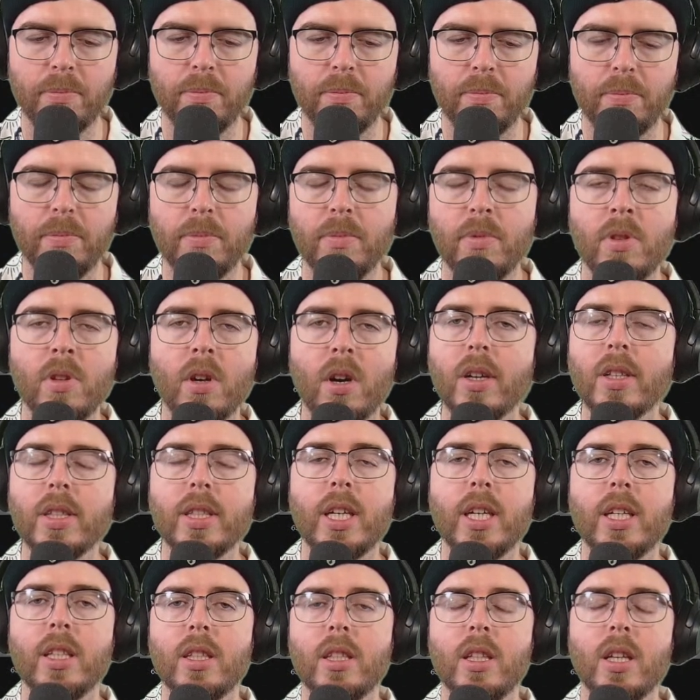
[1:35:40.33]
not
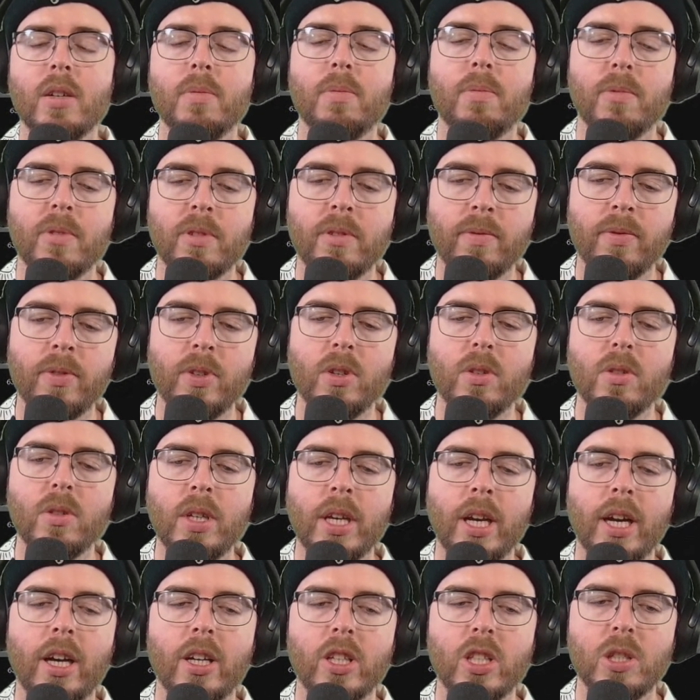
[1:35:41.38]
that the view
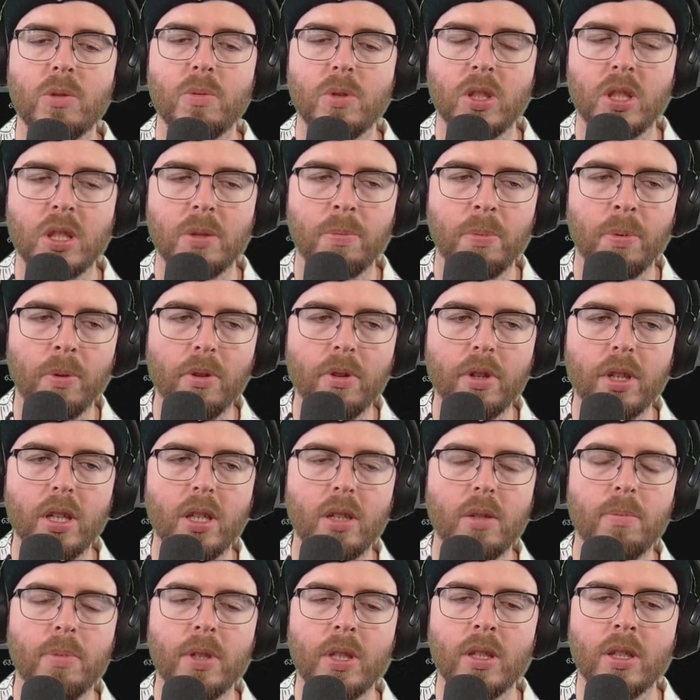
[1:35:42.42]
counts would support
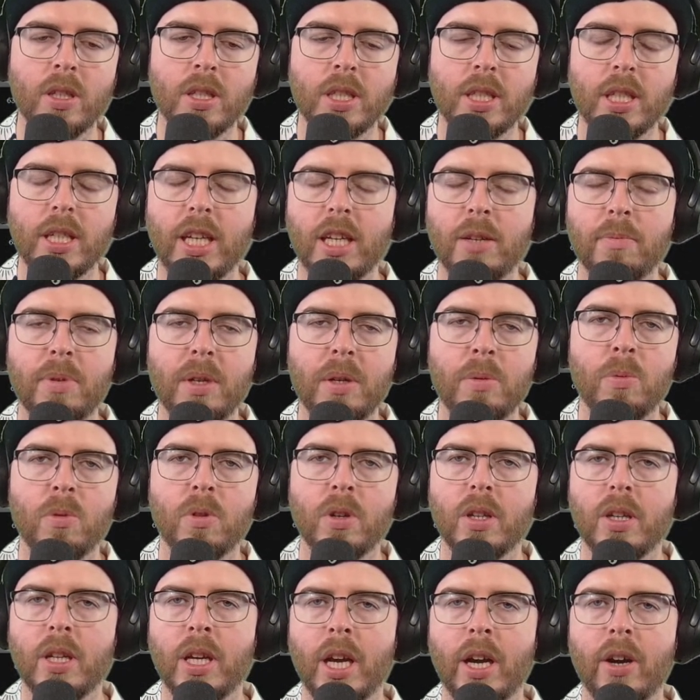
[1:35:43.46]
it, because again, people
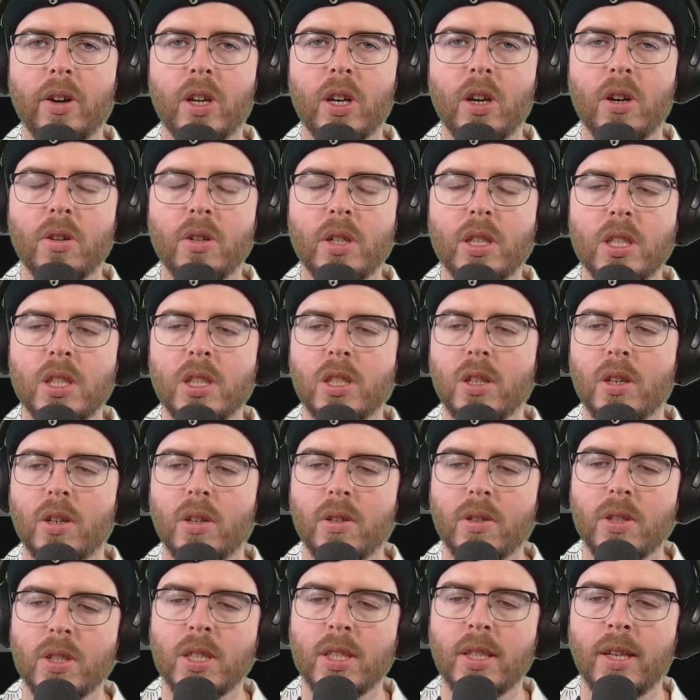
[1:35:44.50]
wanted karaoke
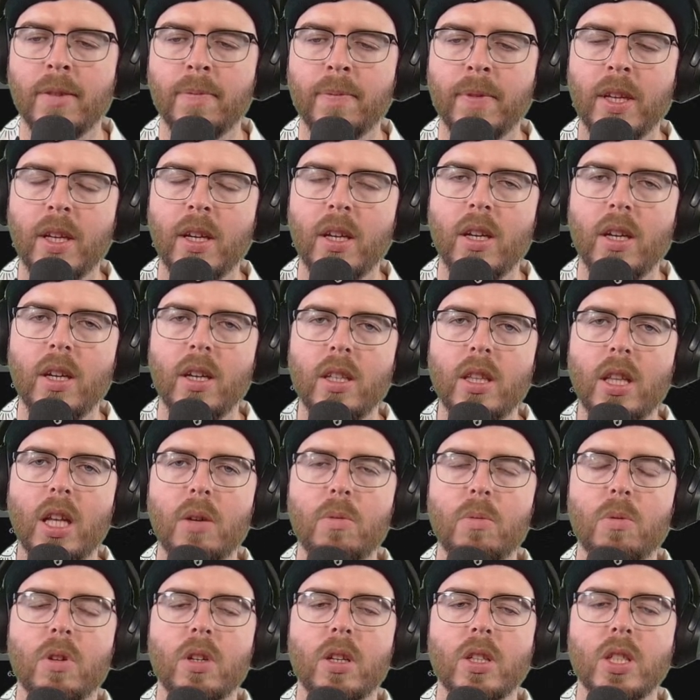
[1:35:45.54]
songs. They
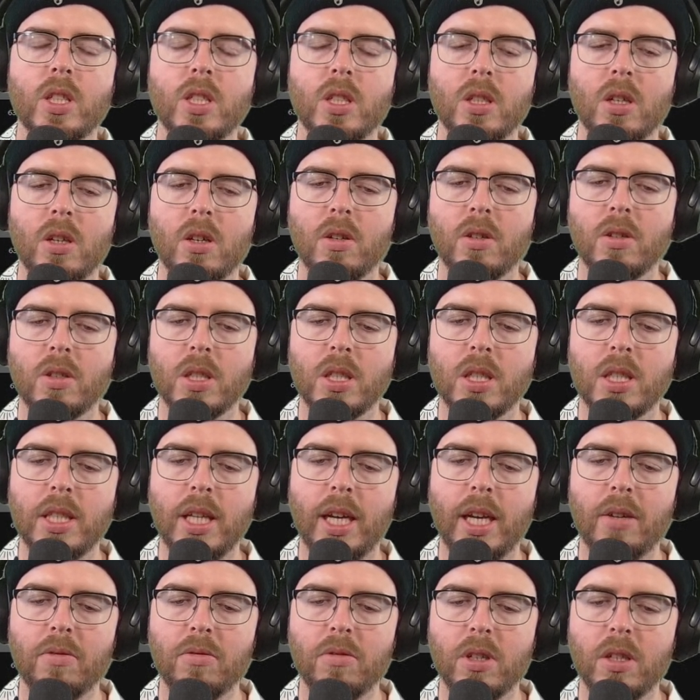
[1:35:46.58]
wanted songs
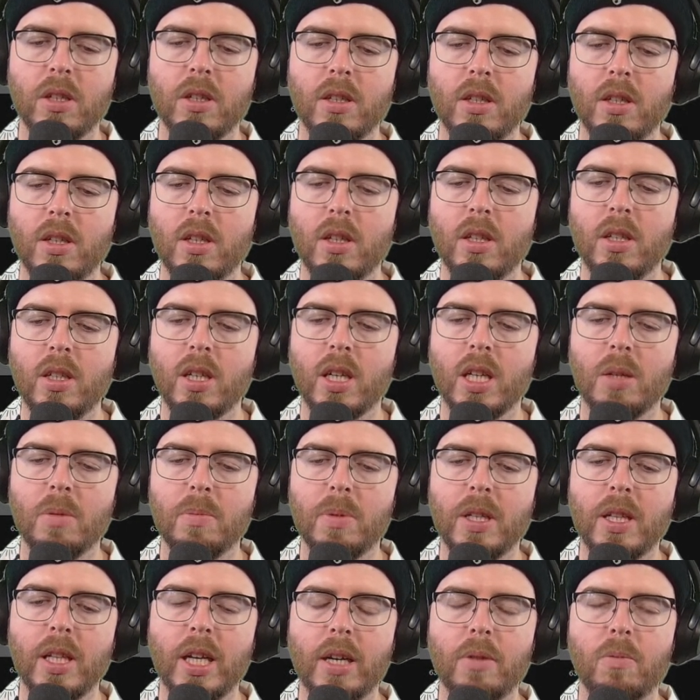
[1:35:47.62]
that were going to be
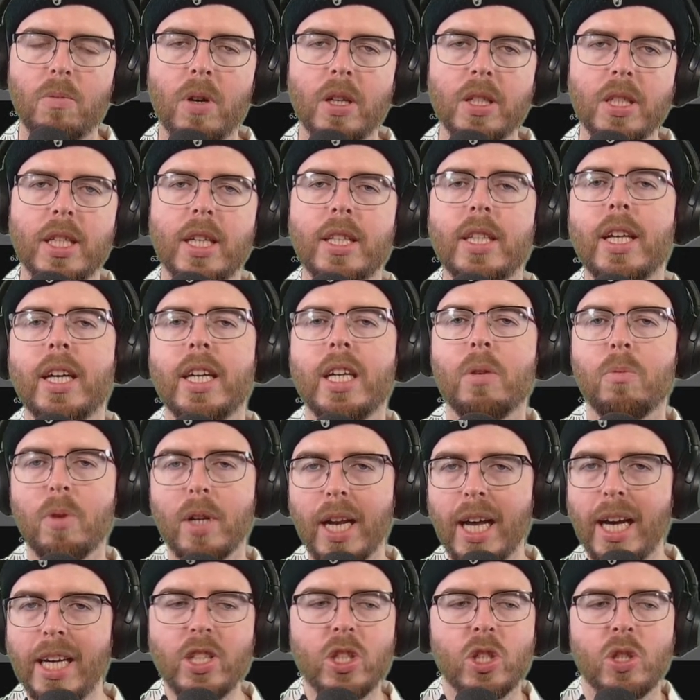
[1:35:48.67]
like ones that they could
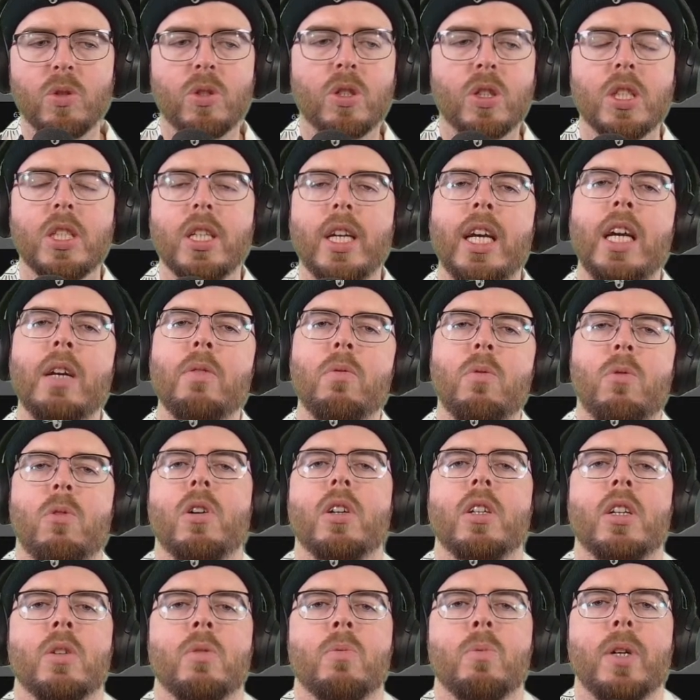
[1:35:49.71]
relate to, because everyone
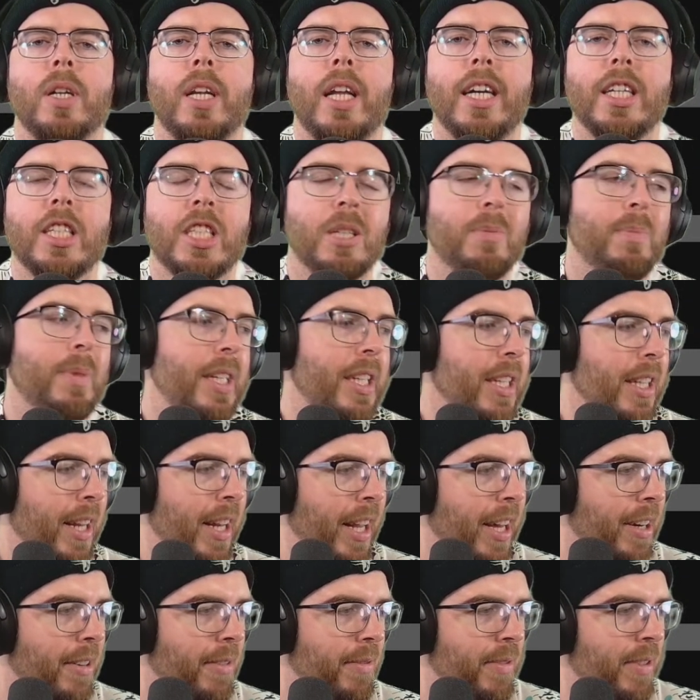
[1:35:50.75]
can relate to being in
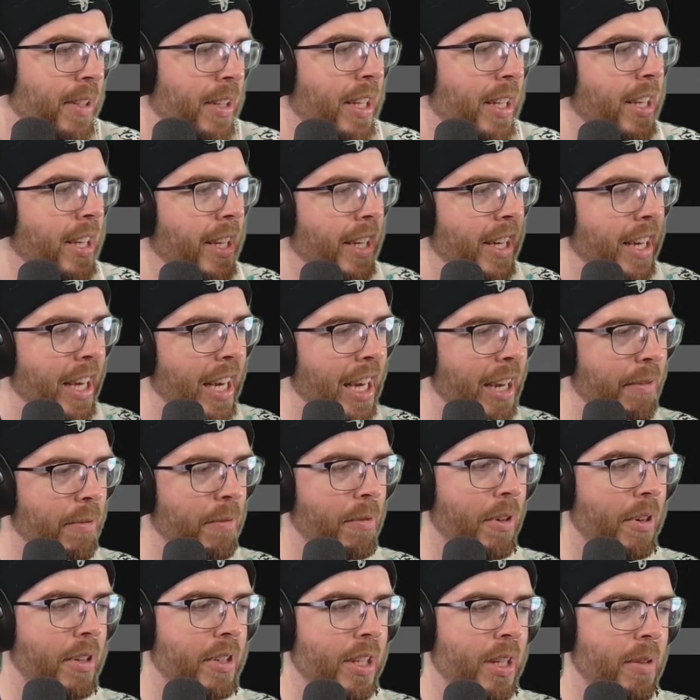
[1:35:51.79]
love.
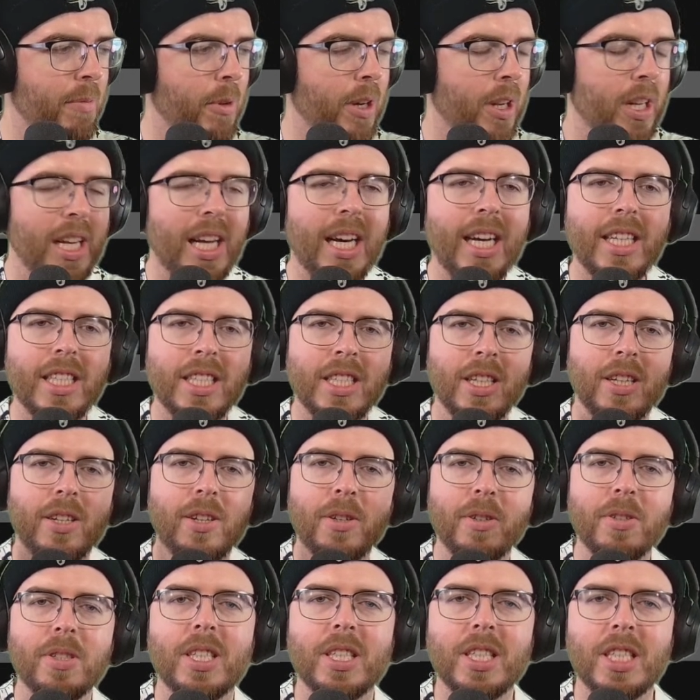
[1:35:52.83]
Everyone can relate to
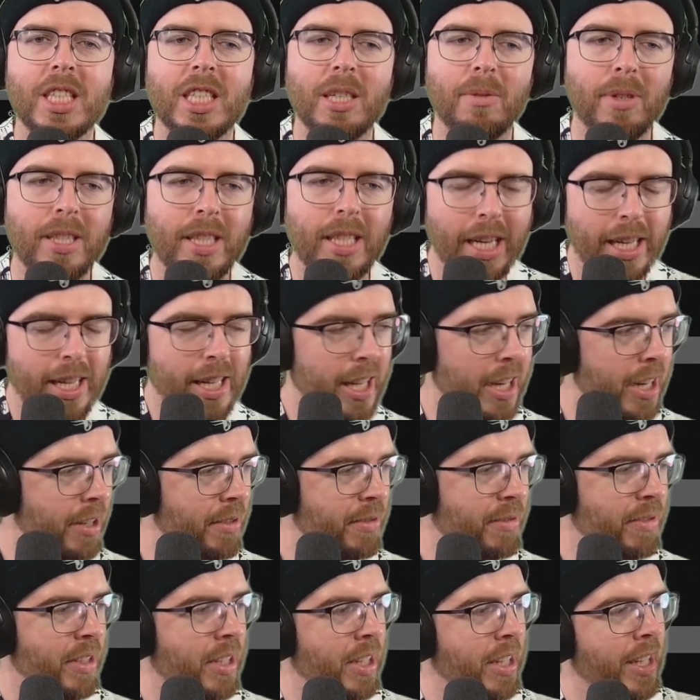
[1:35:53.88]
losing someone they
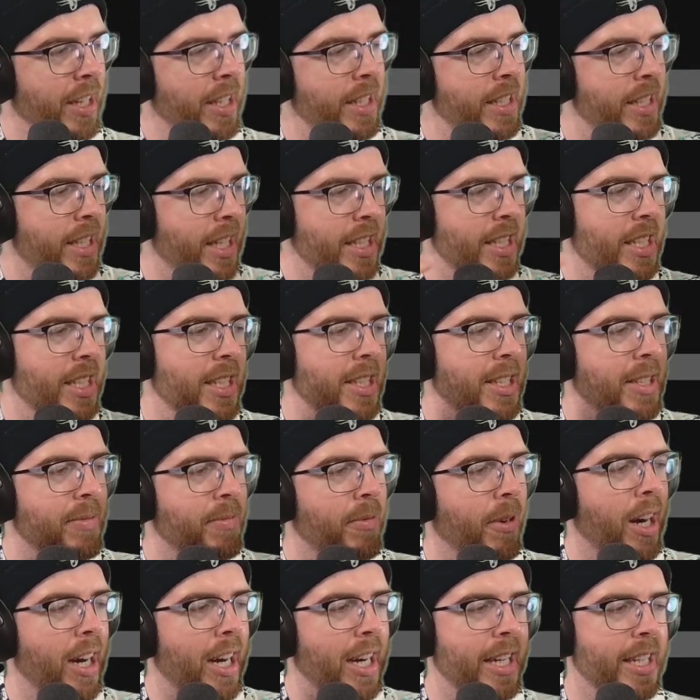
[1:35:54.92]
love. This is
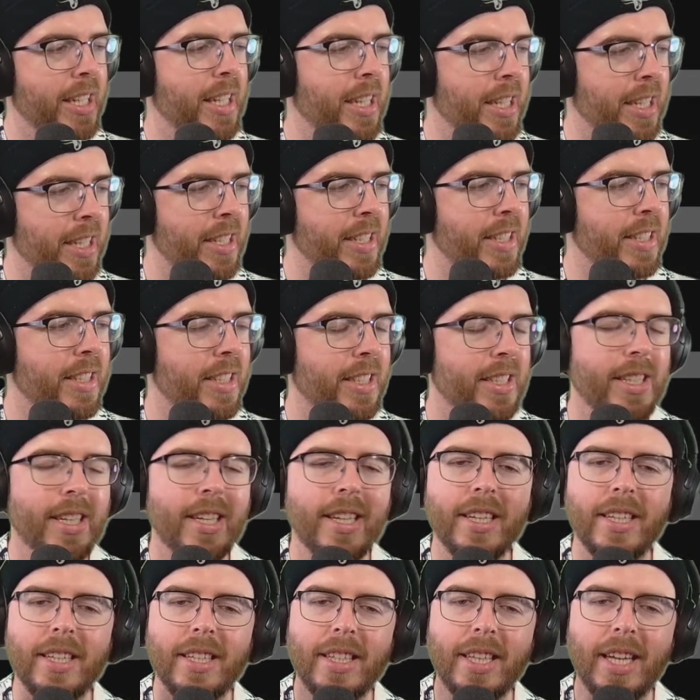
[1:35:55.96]
why it is.
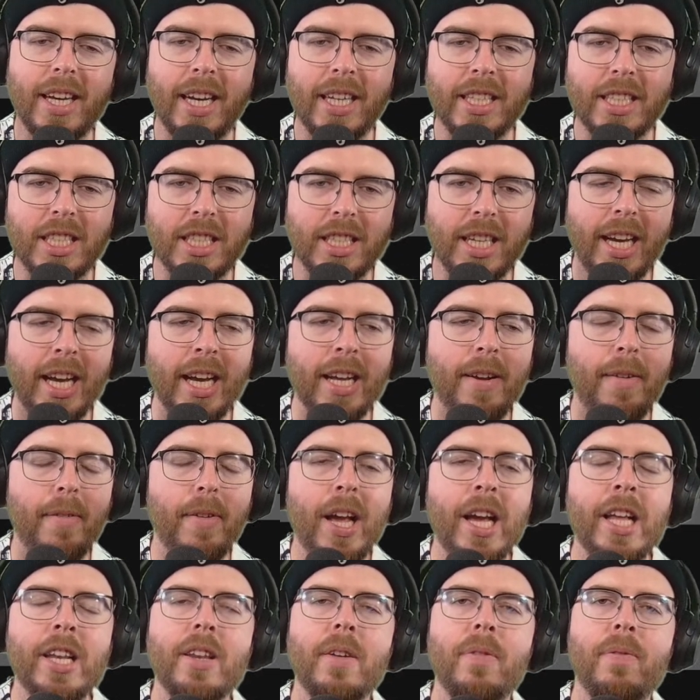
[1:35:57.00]
And
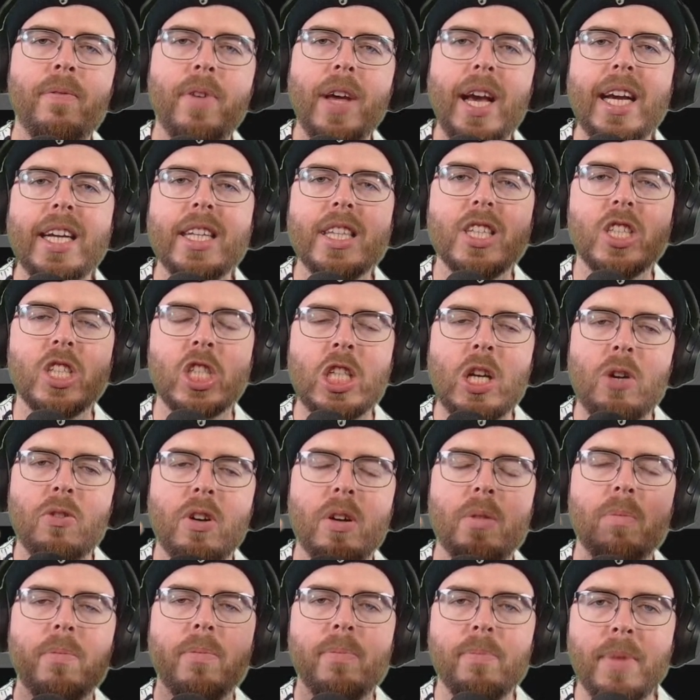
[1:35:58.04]
the fact that
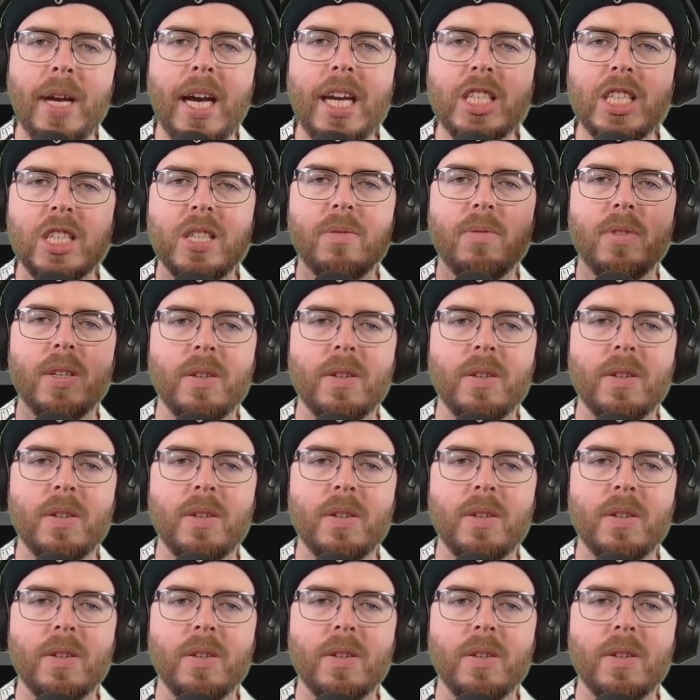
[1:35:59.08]
someone massively